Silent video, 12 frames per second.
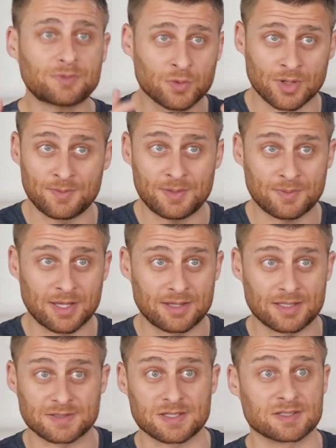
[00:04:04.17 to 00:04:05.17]
What I mean by
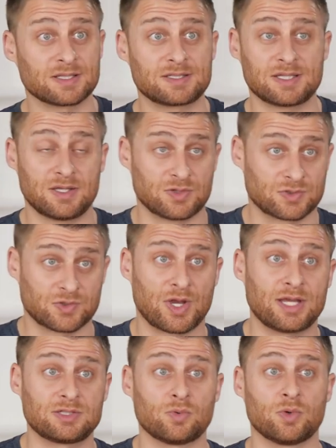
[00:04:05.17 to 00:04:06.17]
this is let's say you're
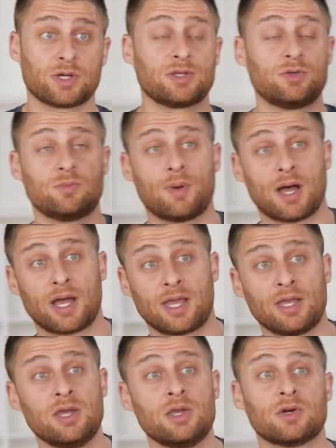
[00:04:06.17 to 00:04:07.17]
trying to work in
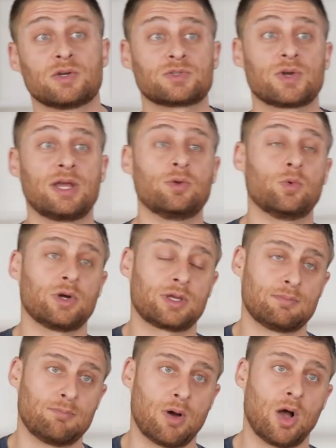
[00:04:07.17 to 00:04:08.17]
Dubai, or you're trying to work
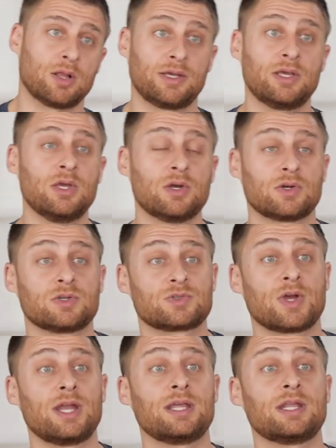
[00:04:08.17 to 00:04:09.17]
in Bali, or you're
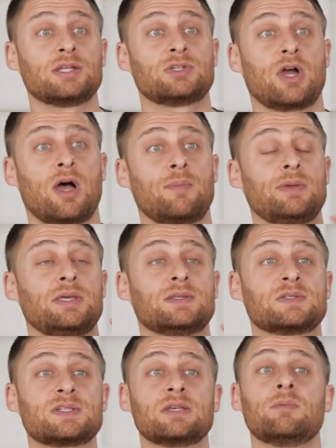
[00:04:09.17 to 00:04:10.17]
trying to get a job in
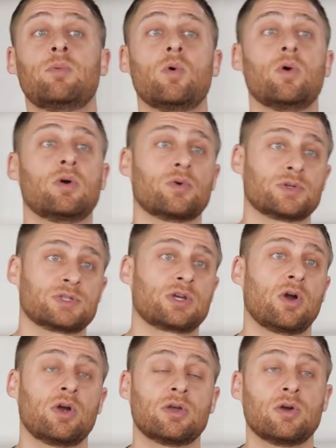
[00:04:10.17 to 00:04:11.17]
Singapore or
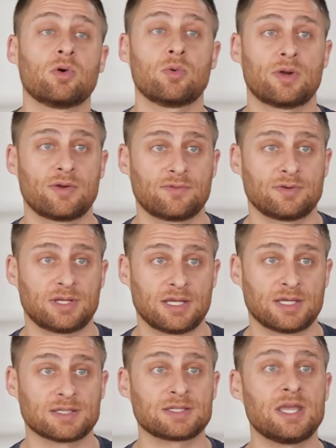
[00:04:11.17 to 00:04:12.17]
Jakarta or whatever it
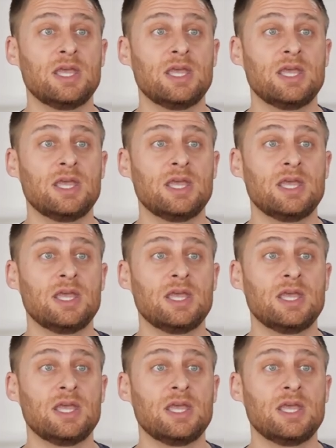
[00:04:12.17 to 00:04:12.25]
is.